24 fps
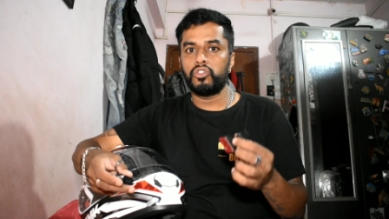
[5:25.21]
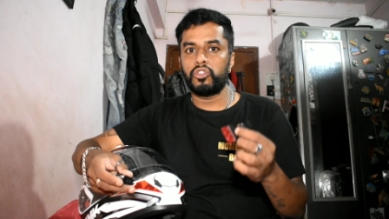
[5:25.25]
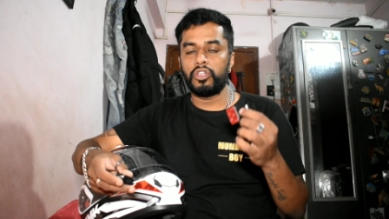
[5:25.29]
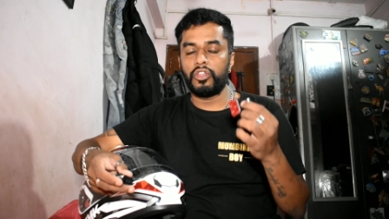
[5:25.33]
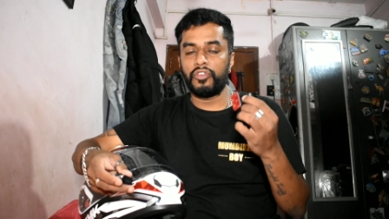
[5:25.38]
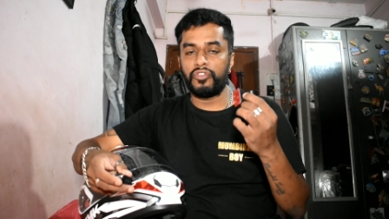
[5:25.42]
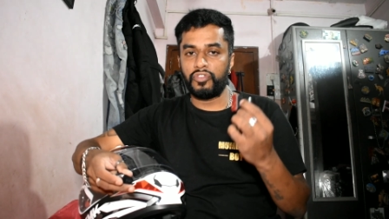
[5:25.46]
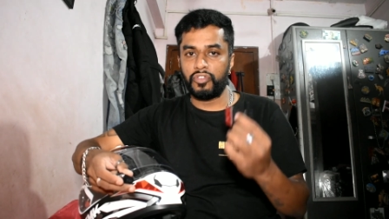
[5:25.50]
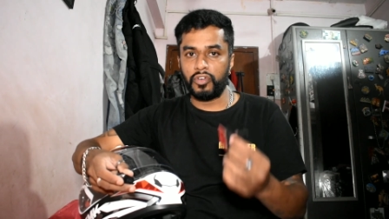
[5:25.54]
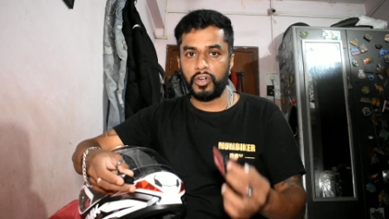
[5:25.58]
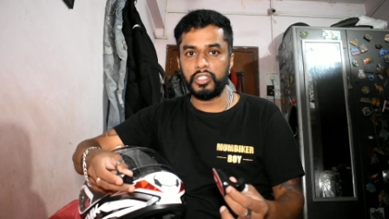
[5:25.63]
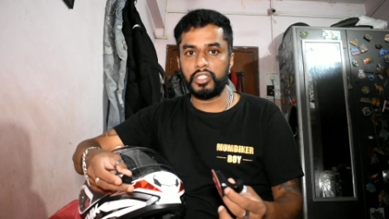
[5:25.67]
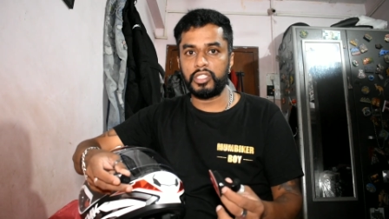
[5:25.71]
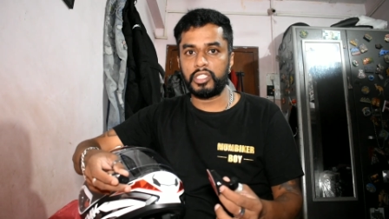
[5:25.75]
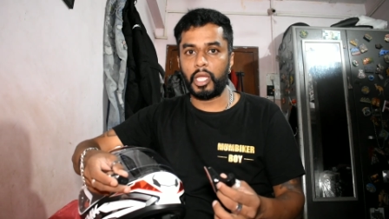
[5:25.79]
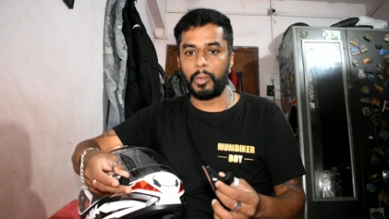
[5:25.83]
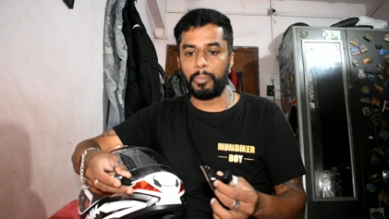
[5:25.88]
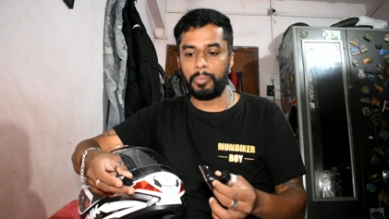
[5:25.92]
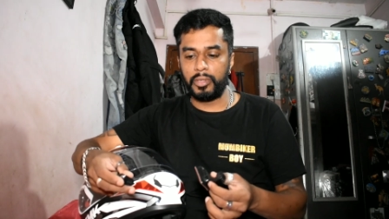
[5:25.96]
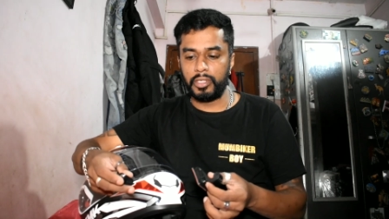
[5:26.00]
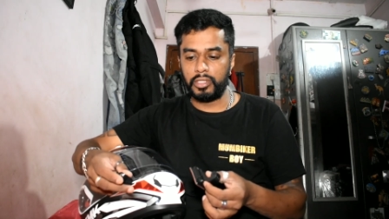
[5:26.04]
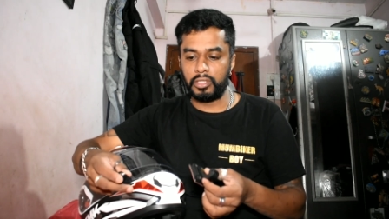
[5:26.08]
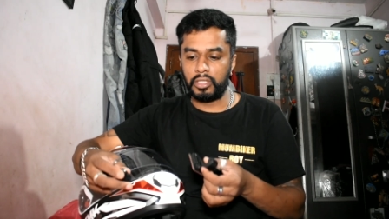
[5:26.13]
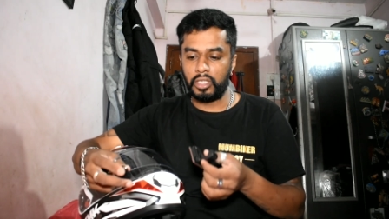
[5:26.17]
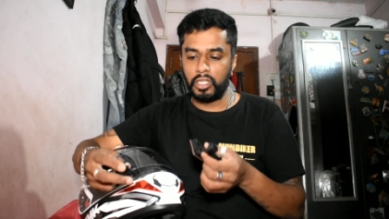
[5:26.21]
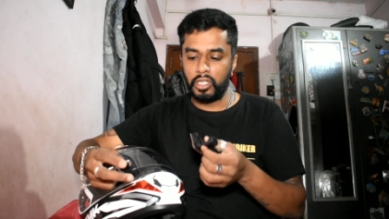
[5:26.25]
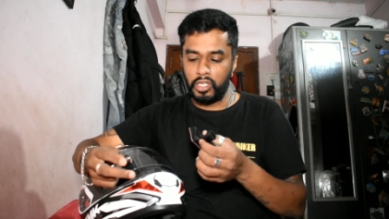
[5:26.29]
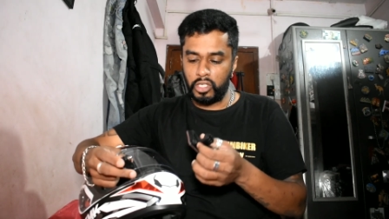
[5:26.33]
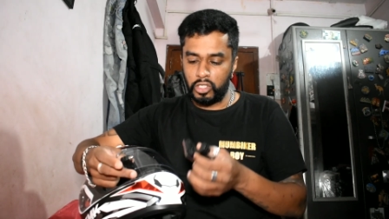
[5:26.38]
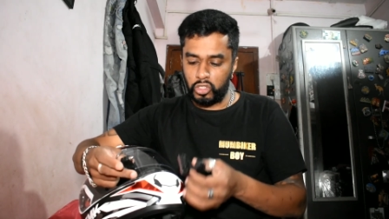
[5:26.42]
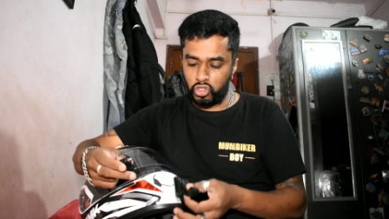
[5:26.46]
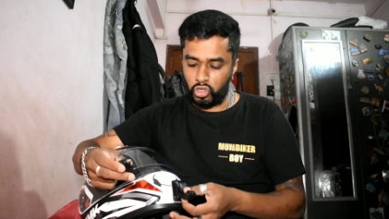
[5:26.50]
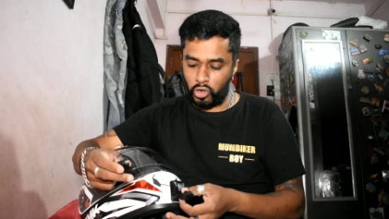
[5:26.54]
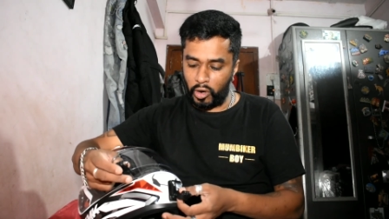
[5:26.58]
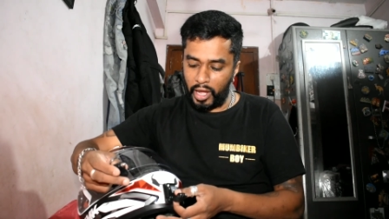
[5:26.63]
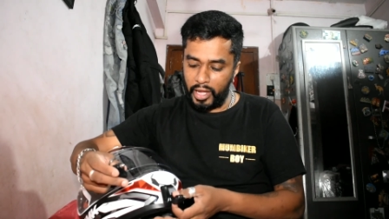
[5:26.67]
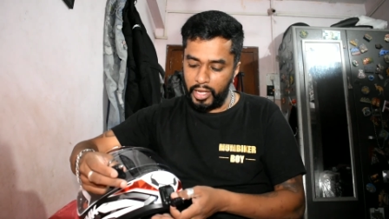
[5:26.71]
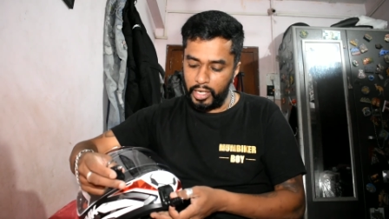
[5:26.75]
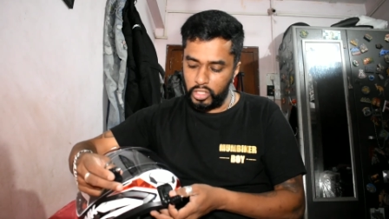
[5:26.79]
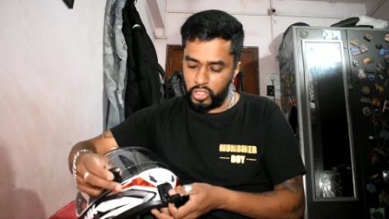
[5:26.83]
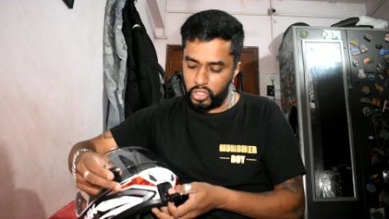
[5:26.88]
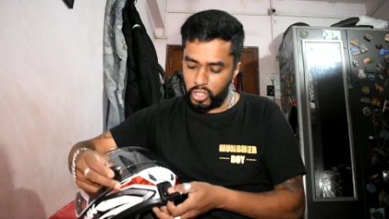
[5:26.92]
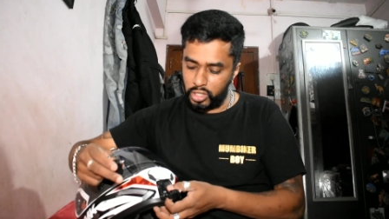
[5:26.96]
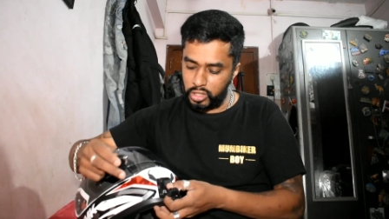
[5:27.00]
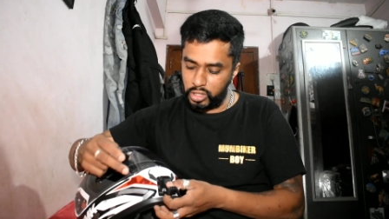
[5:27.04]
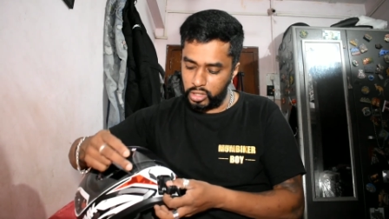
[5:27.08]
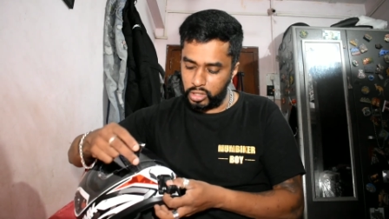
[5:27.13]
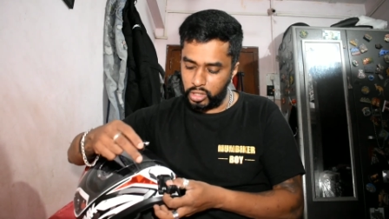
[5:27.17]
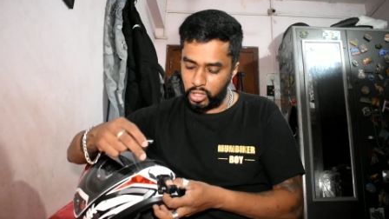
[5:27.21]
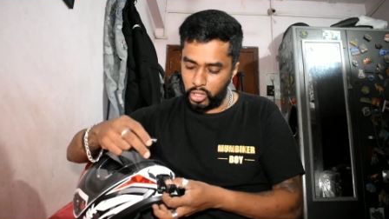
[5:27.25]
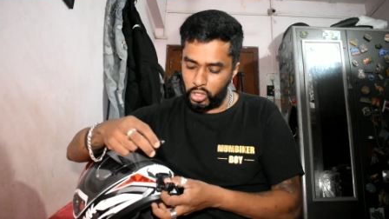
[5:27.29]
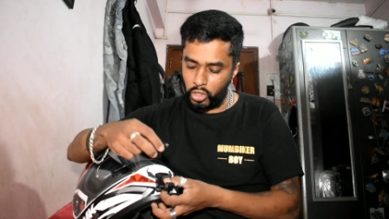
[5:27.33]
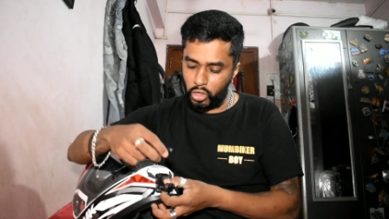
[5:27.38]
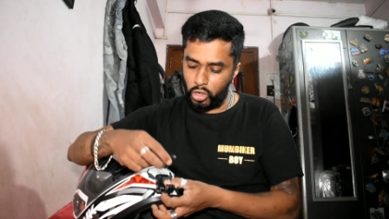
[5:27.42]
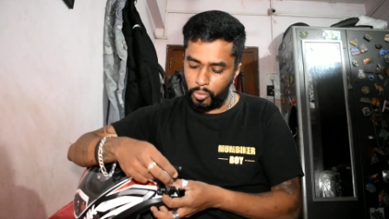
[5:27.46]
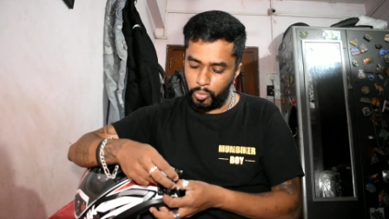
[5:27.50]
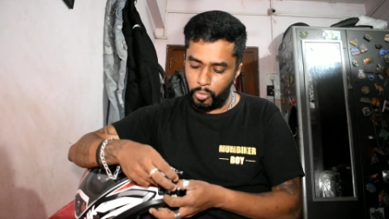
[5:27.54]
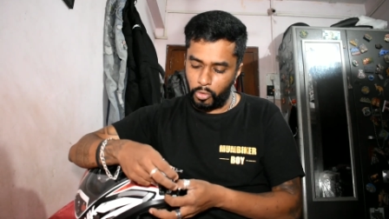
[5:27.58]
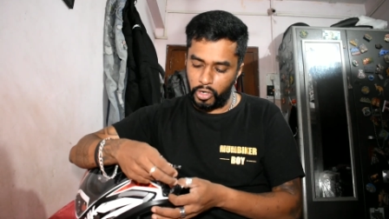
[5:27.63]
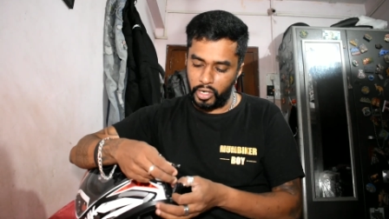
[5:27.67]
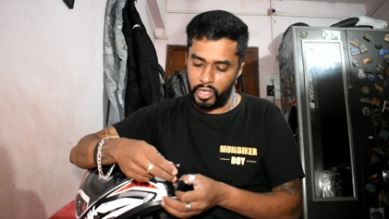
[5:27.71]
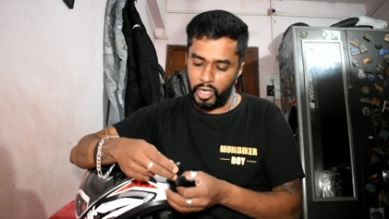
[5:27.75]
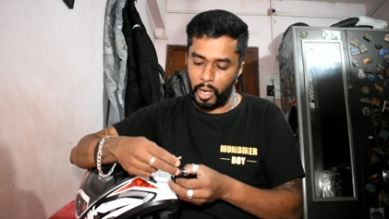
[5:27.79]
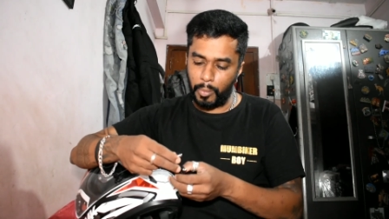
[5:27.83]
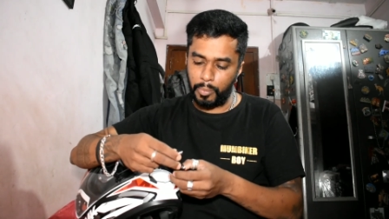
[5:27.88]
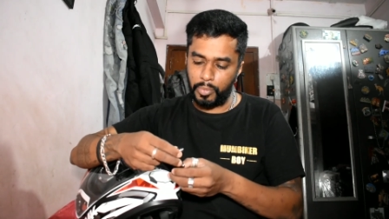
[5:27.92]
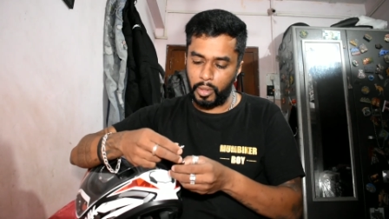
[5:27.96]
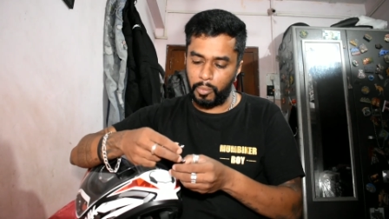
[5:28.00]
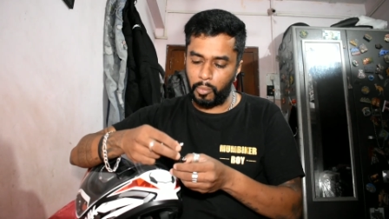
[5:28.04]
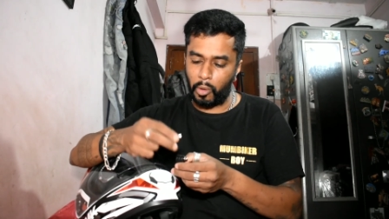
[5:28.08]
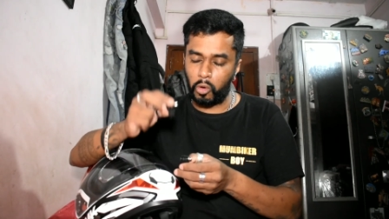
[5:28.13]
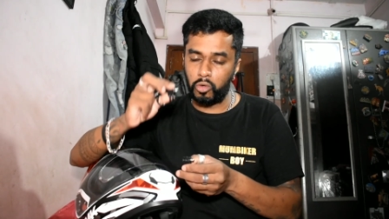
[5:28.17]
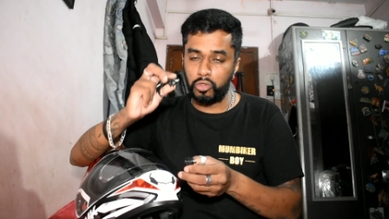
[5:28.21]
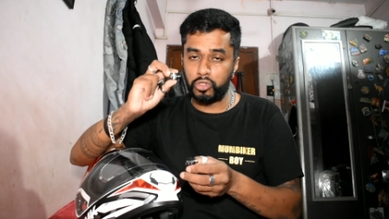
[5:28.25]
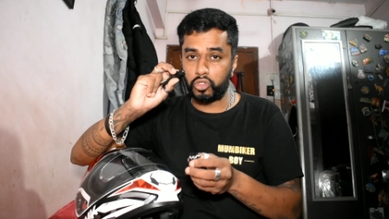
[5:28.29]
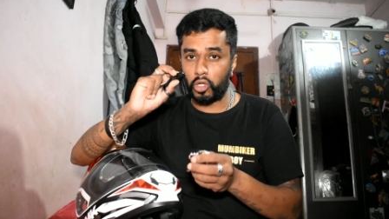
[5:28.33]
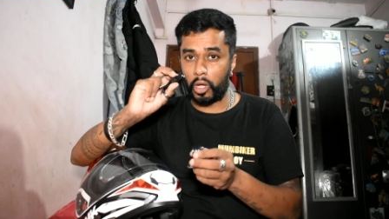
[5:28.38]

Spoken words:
So the first step is try just putting up the mount.